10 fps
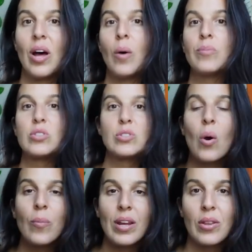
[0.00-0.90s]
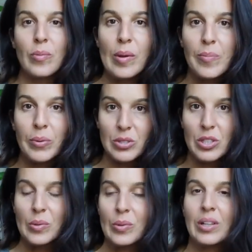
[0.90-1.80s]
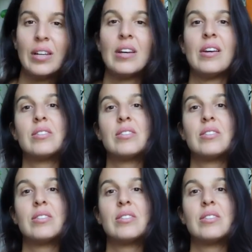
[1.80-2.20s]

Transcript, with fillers: it'll help so many other people too.